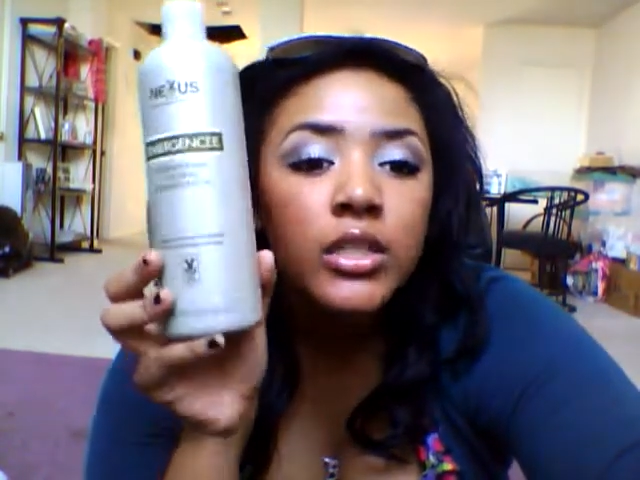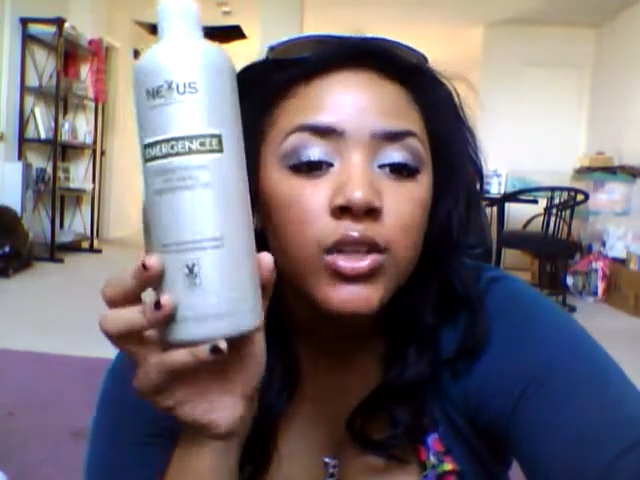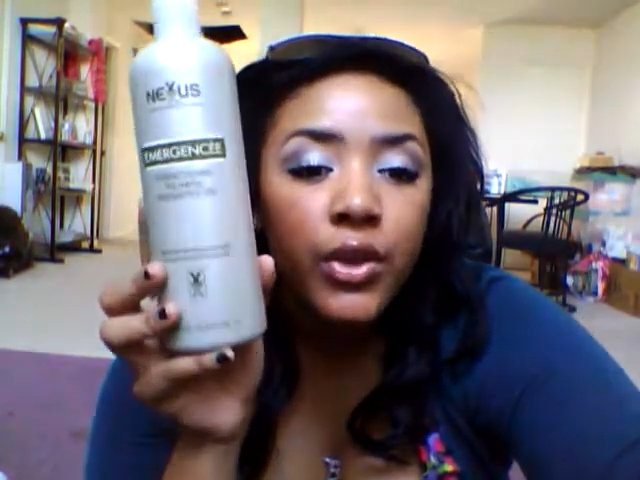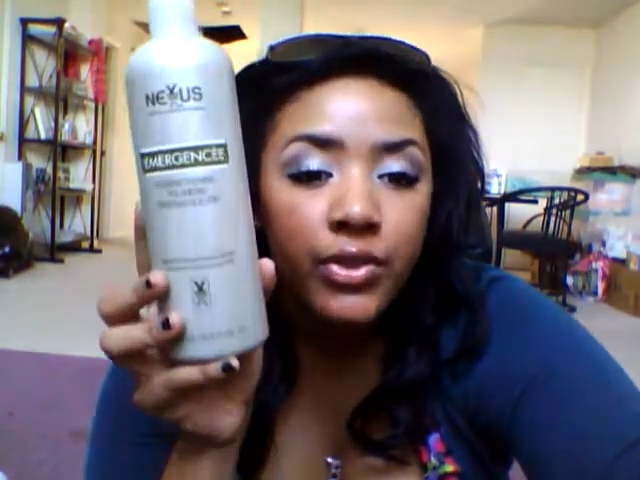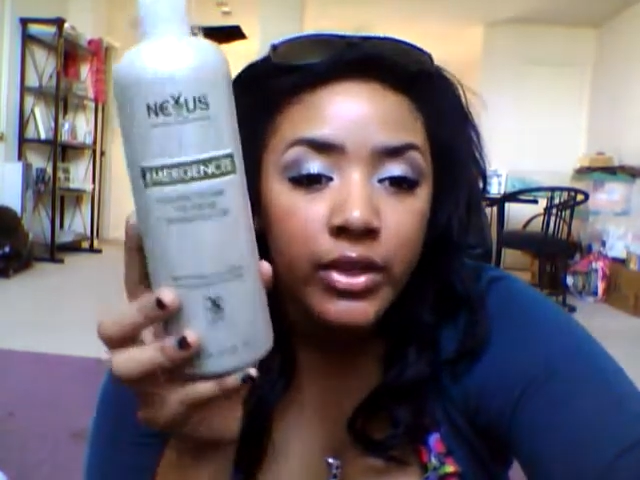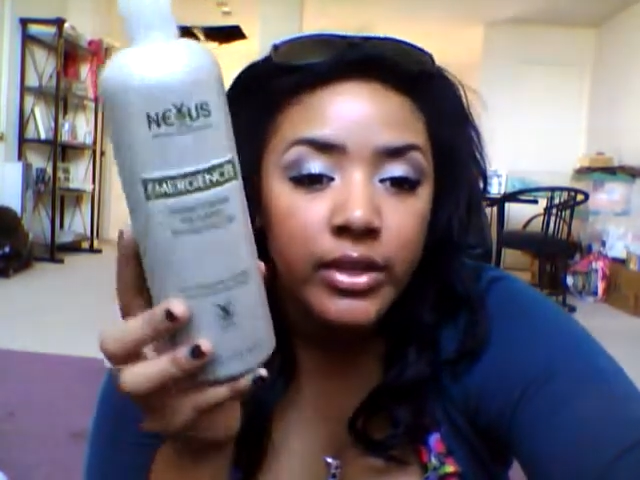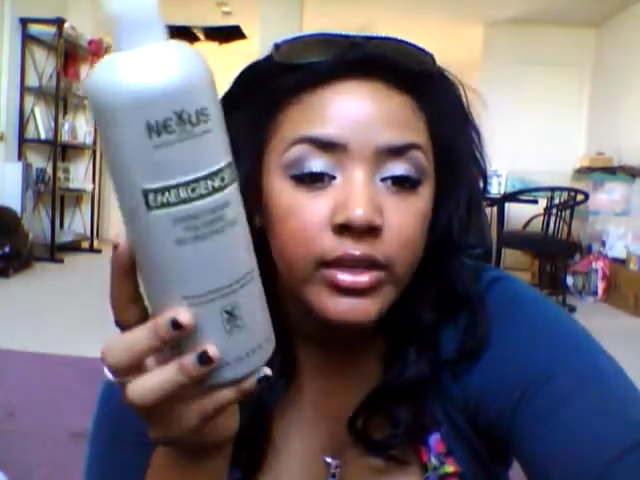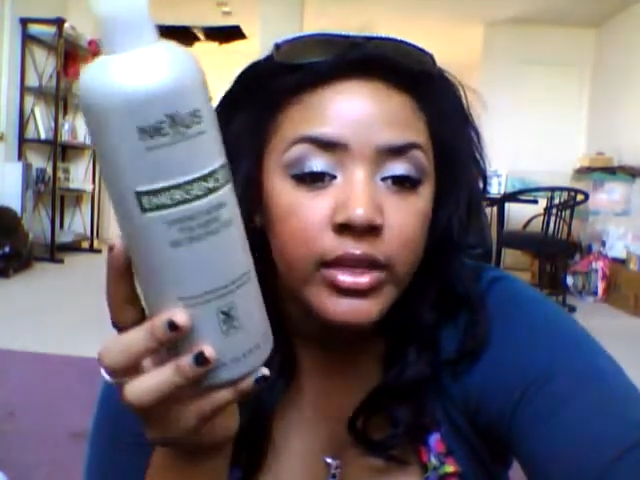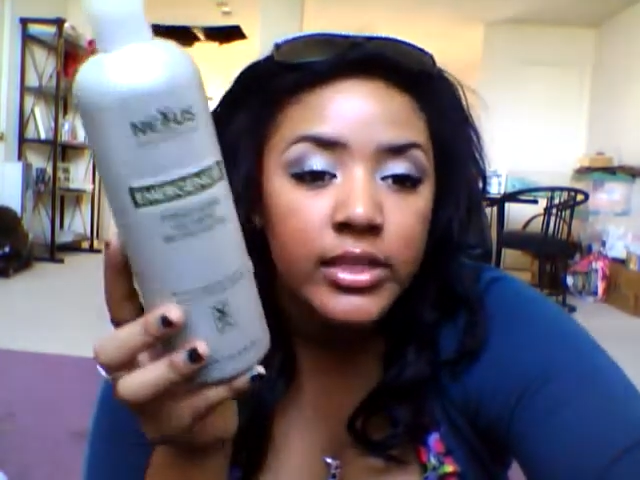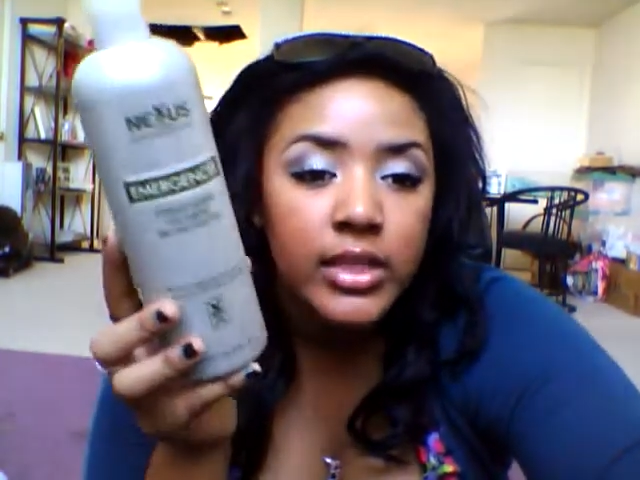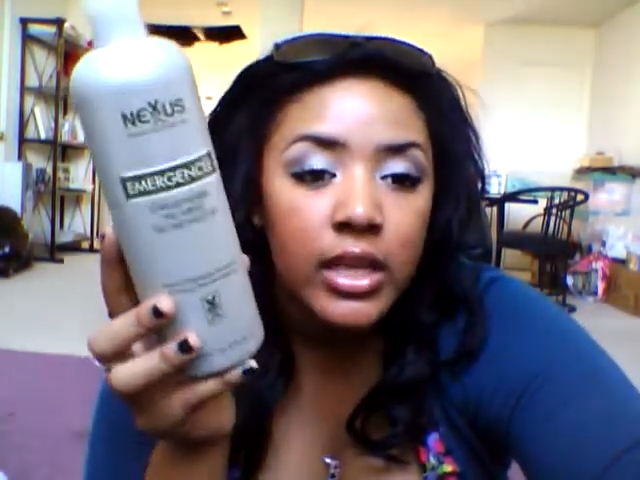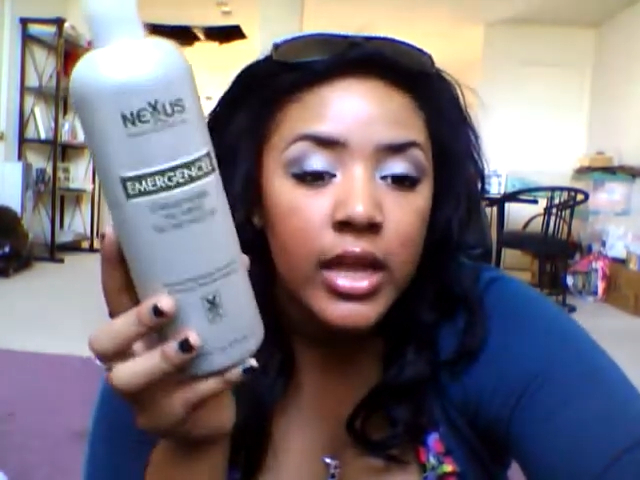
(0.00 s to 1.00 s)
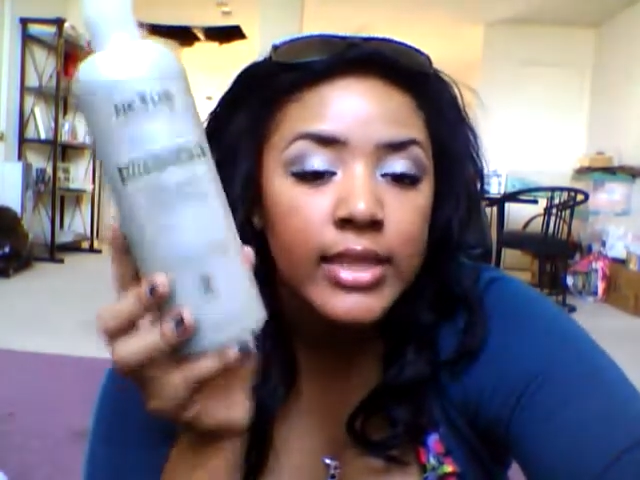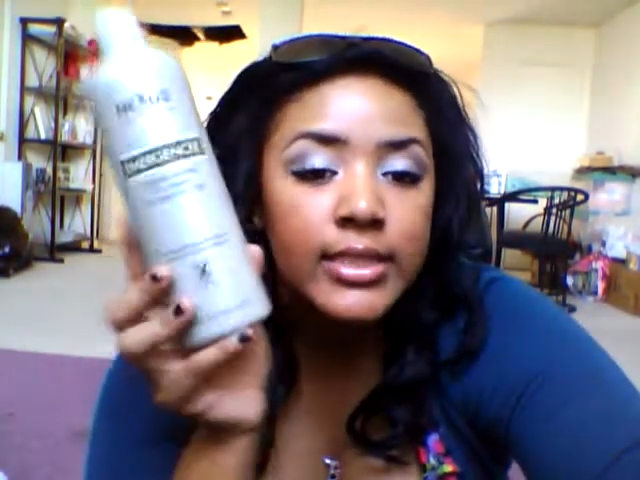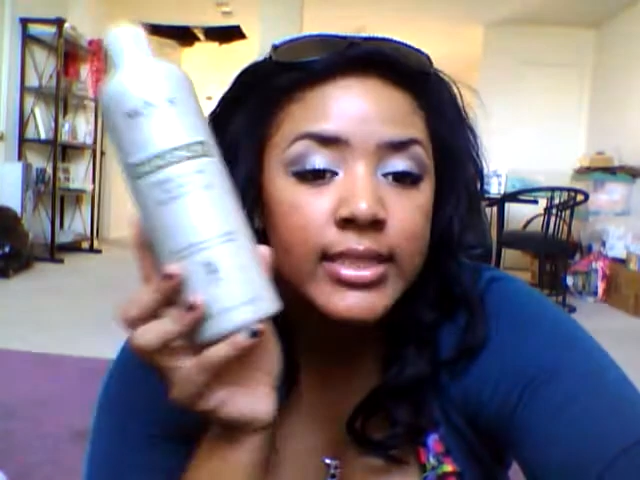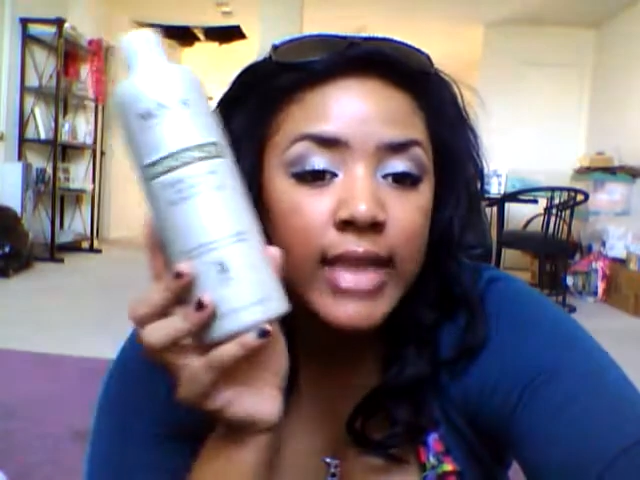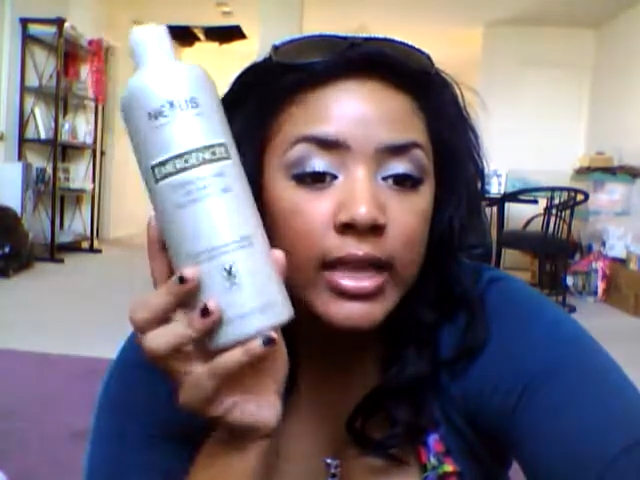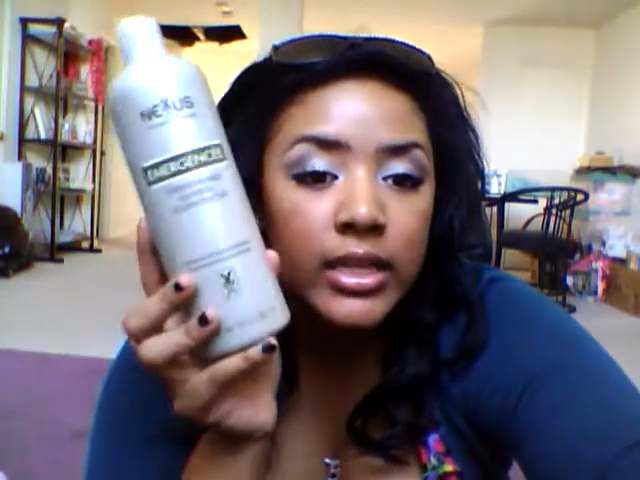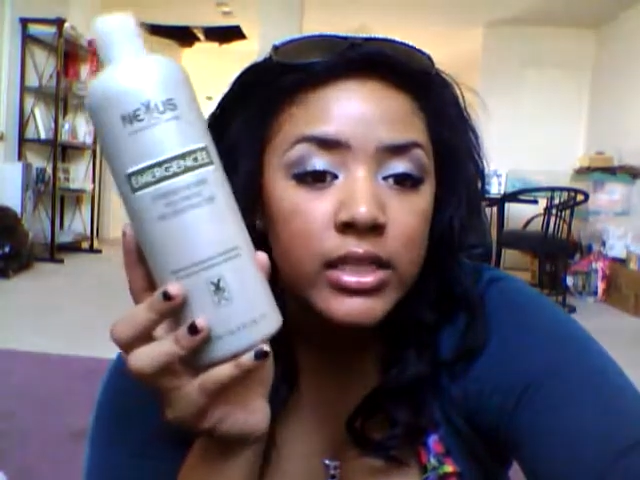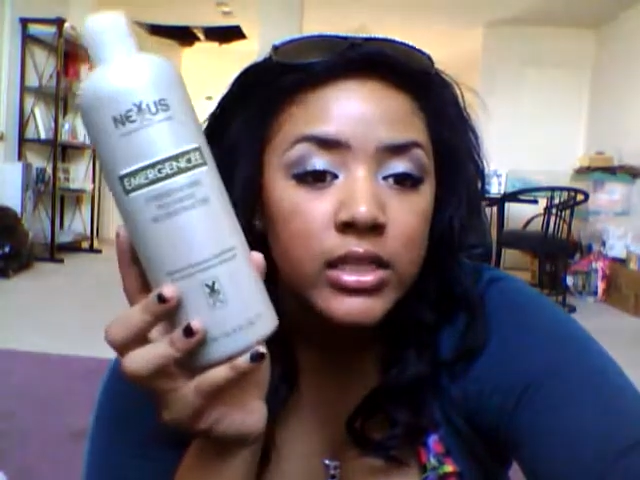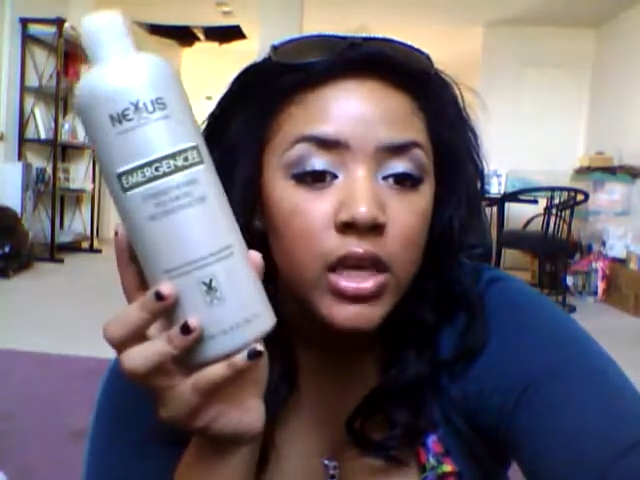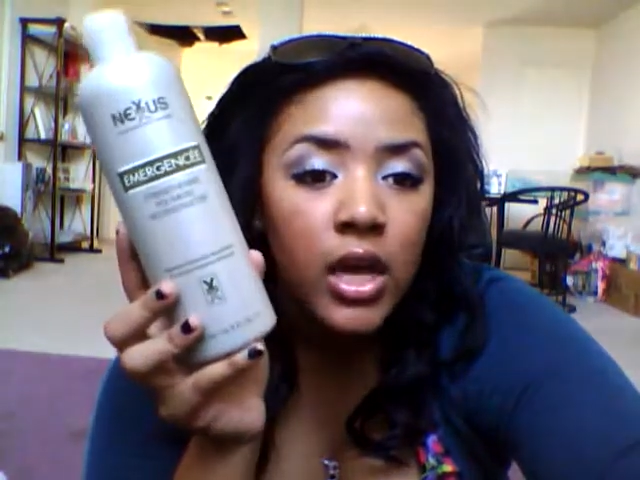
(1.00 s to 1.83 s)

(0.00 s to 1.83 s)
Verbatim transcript: So I think they sell it at Sally's.